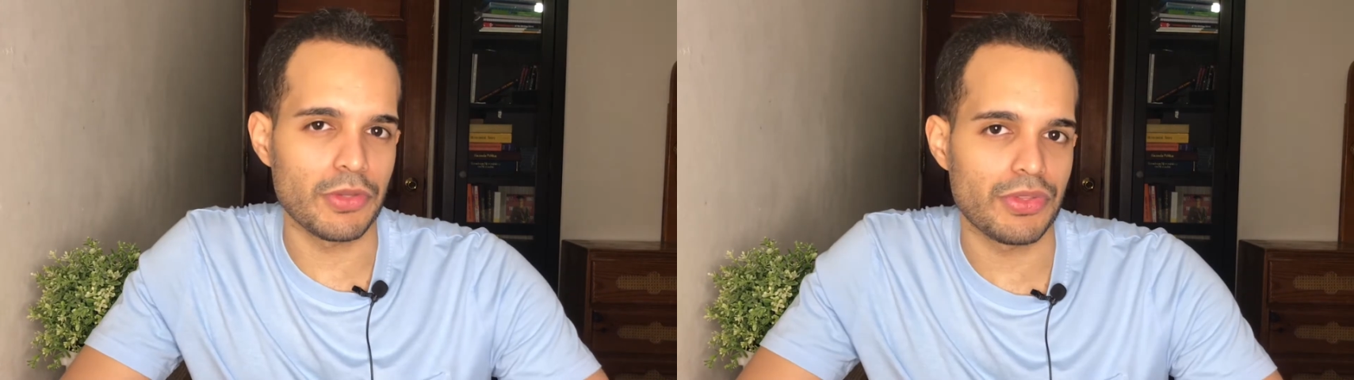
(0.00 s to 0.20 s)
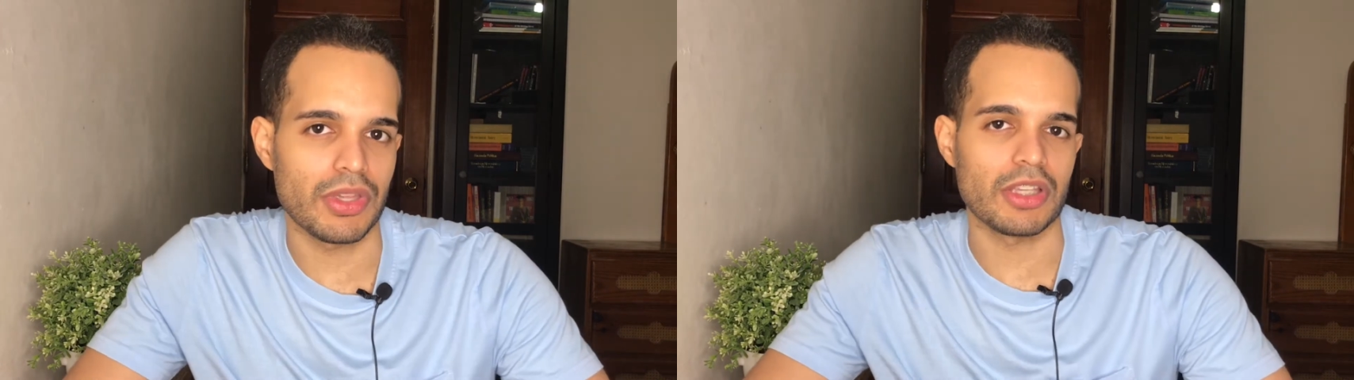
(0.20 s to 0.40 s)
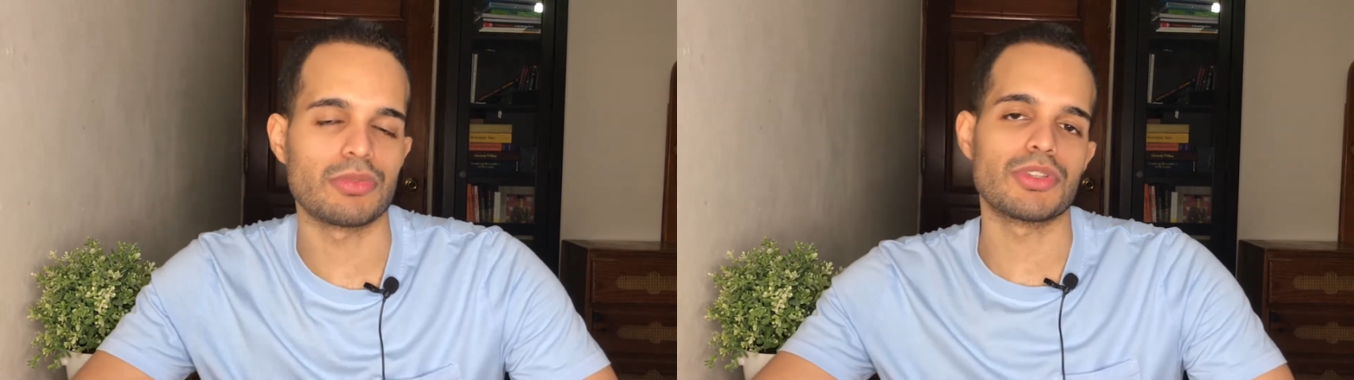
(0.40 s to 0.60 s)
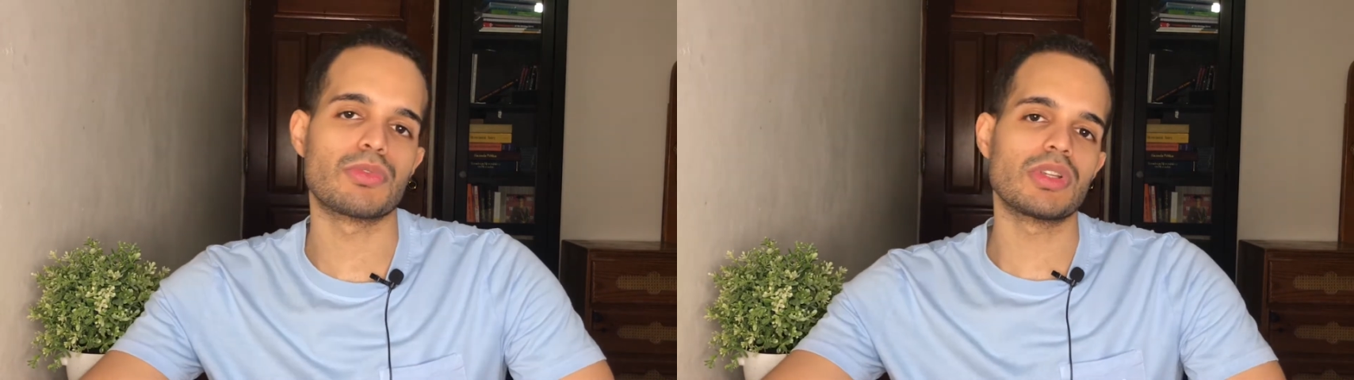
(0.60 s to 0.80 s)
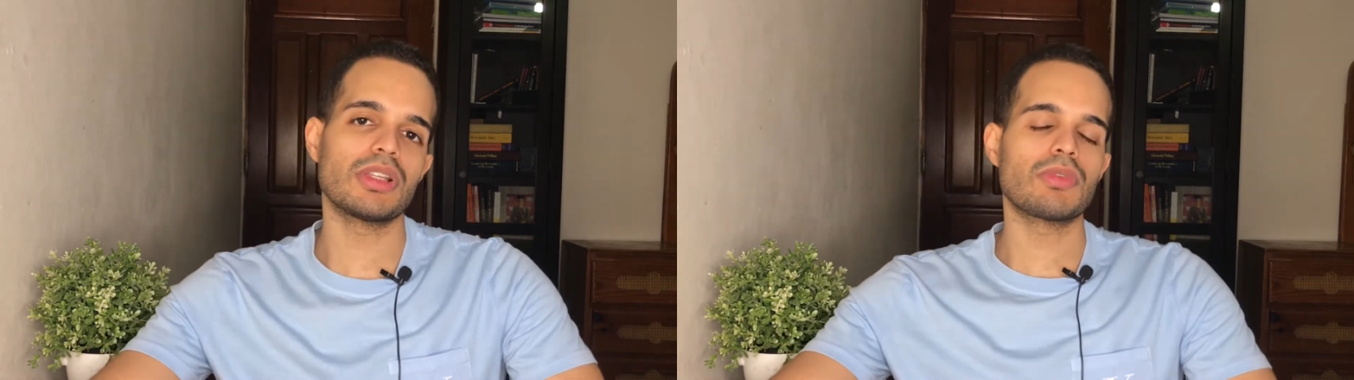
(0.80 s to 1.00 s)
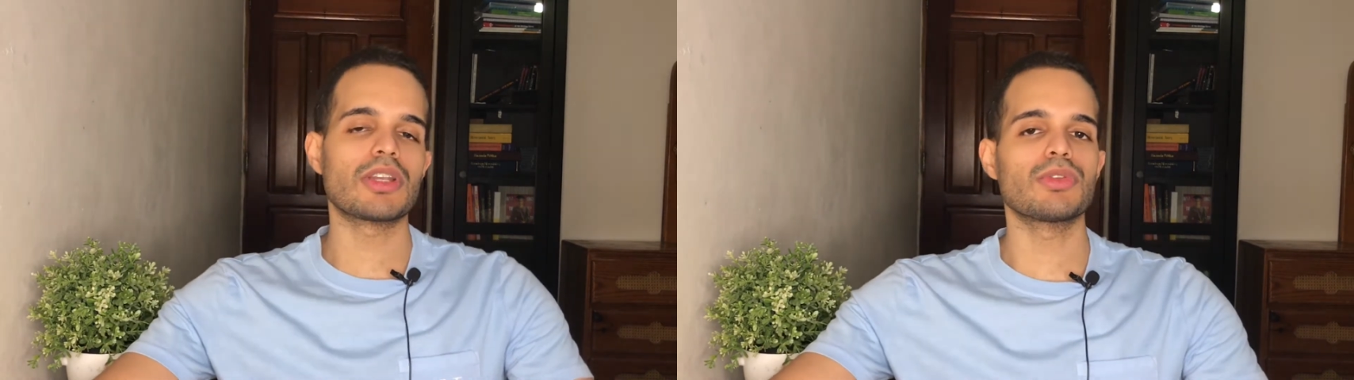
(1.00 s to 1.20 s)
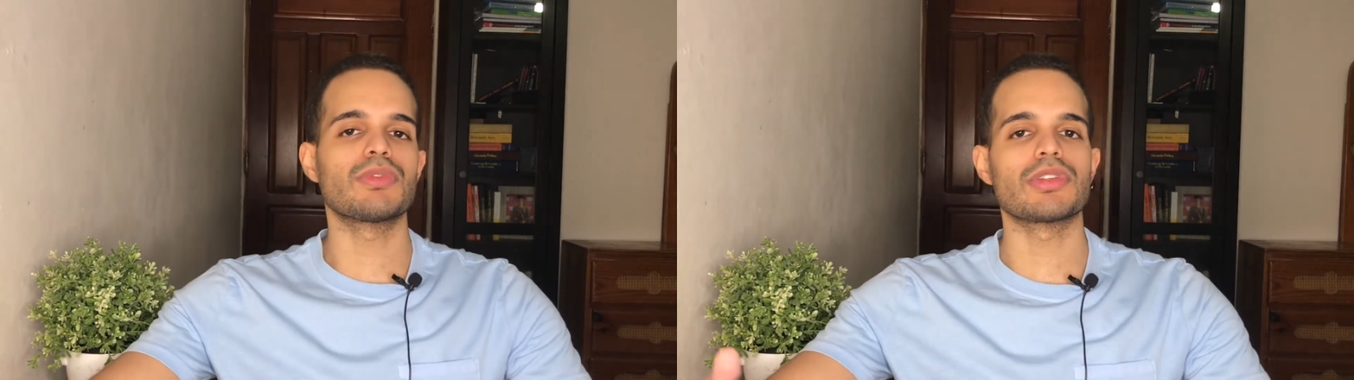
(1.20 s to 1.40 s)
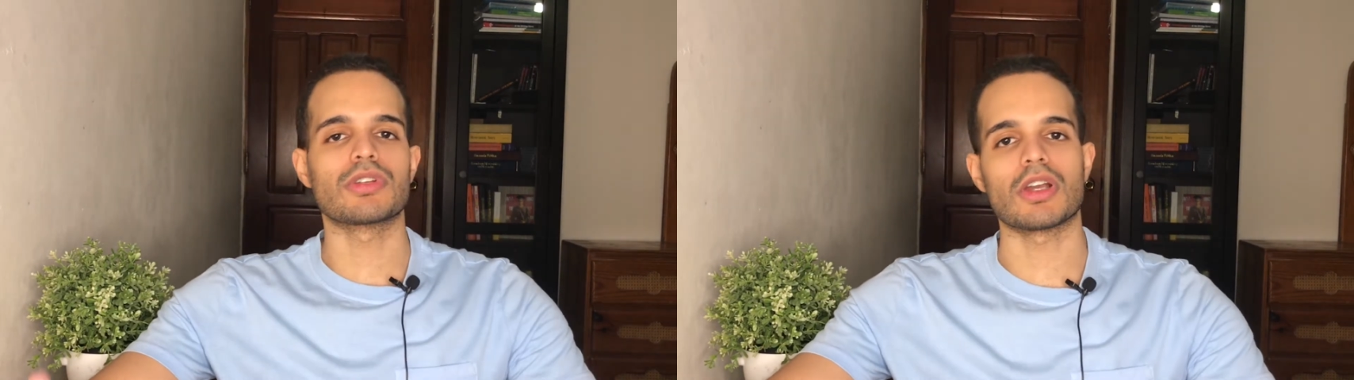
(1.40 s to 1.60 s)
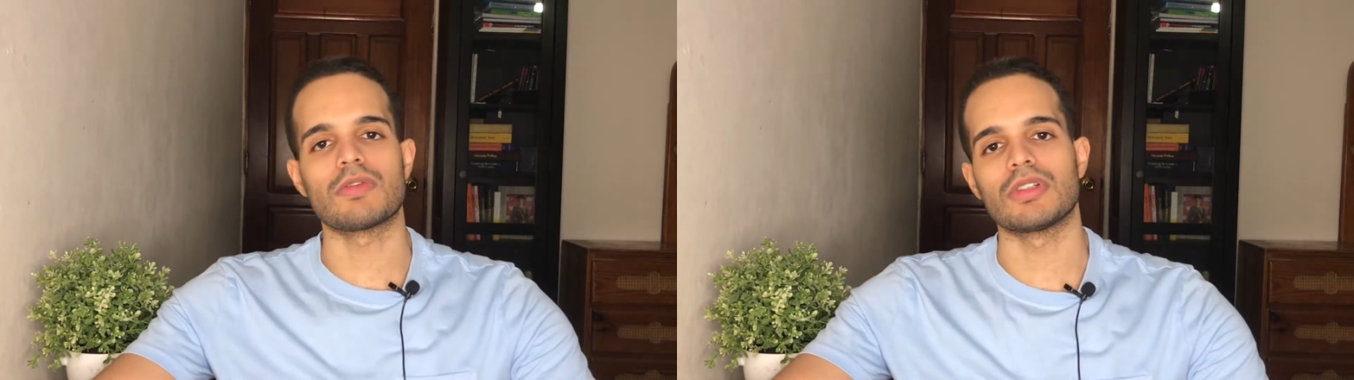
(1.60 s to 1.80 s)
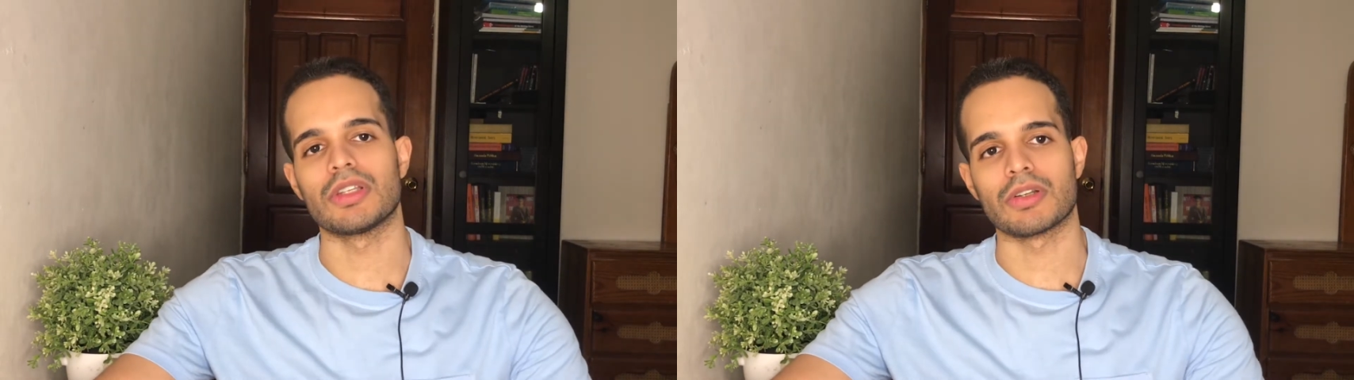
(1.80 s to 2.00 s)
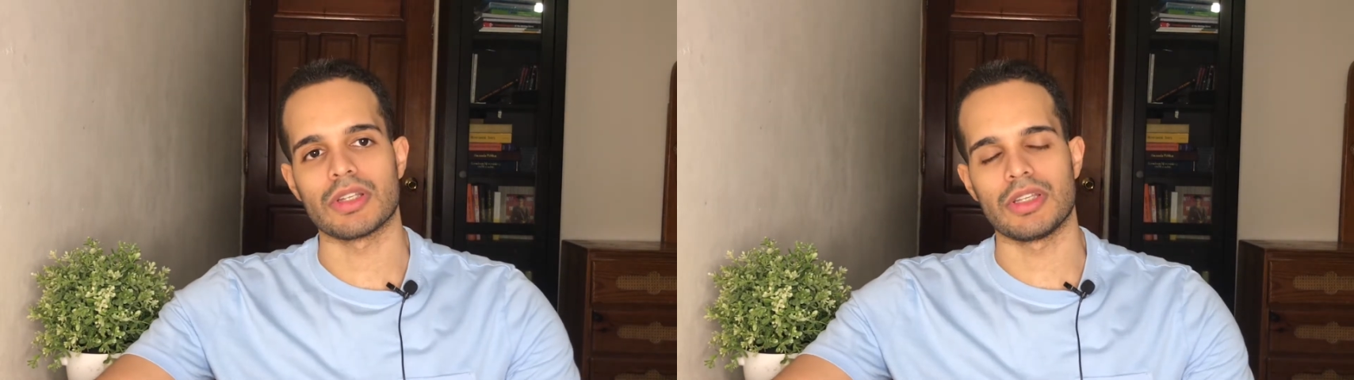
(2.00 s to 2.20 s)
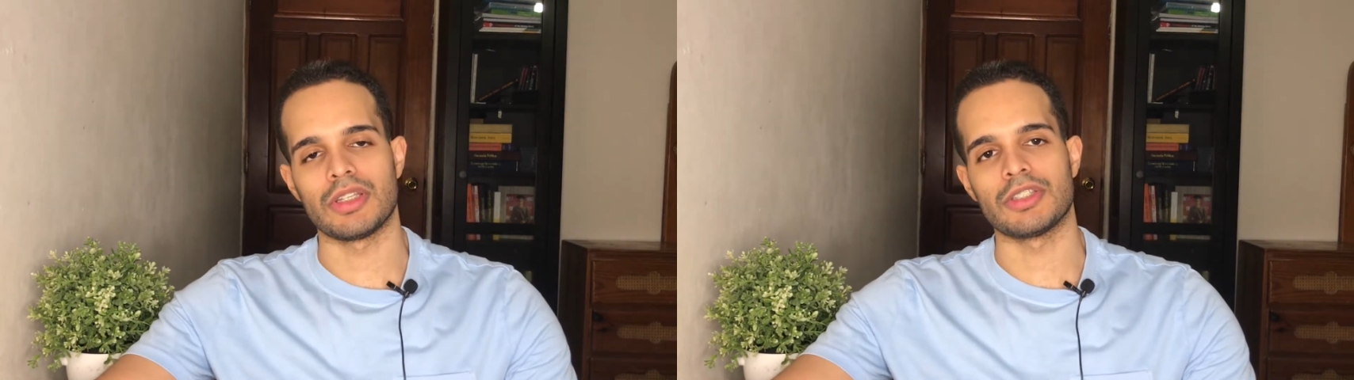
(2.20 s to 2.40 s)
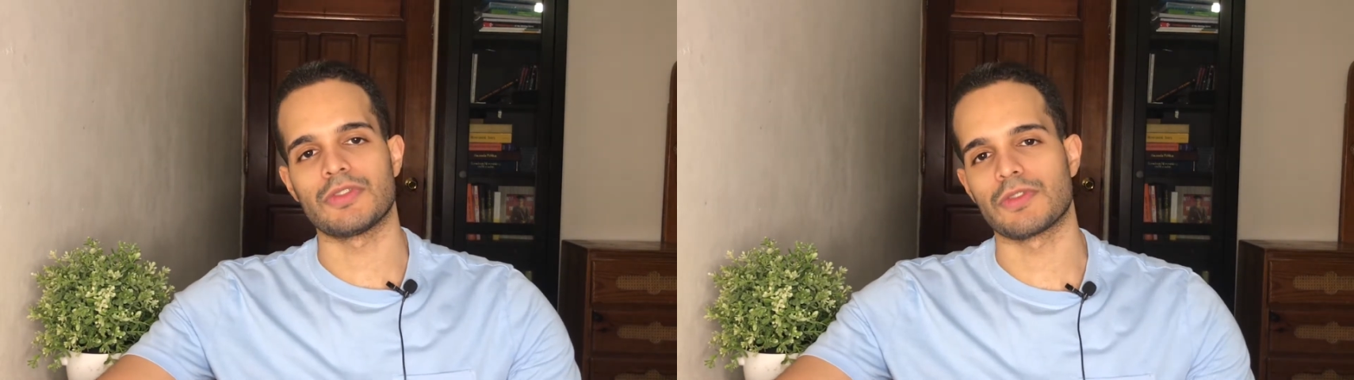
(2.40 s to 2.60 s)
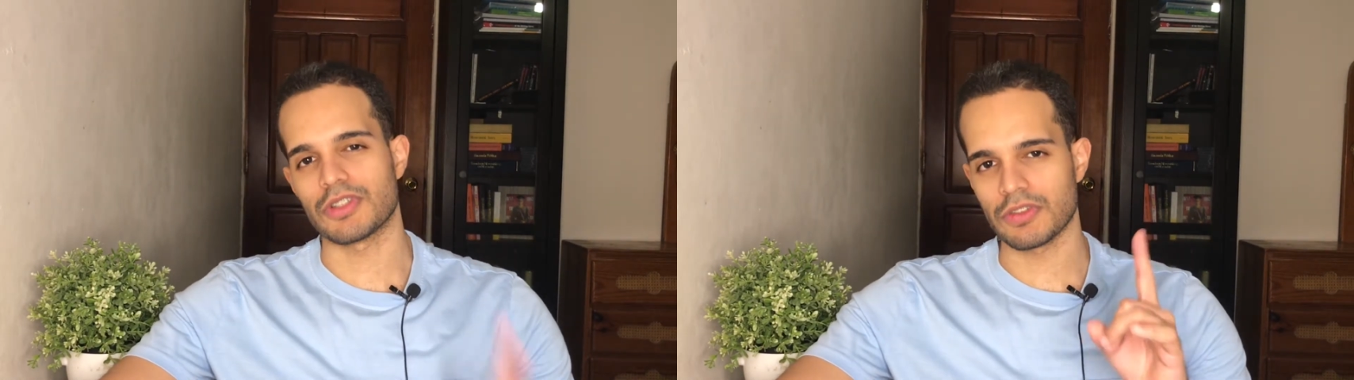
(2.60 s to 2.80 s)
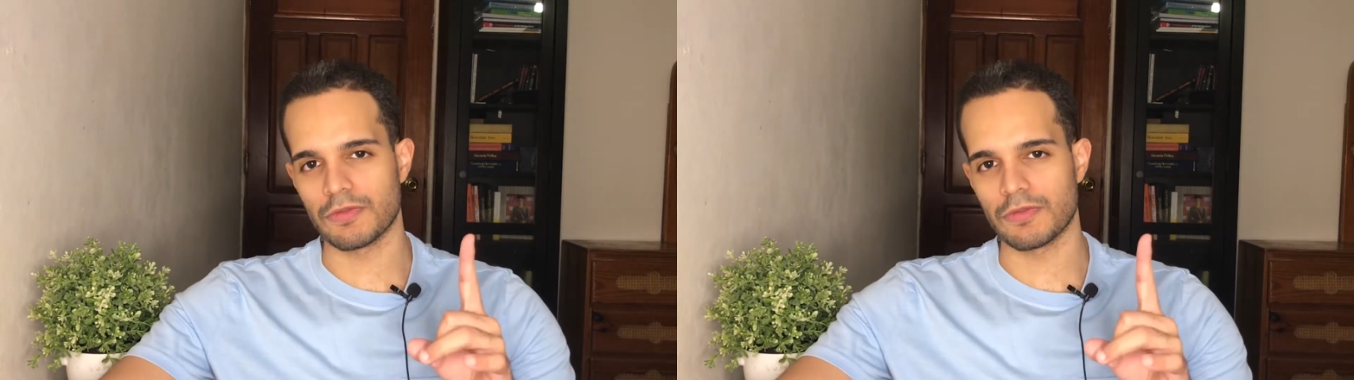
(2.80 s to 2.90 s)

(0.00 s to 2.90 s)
things, what you really want to do with your cover letter is, first and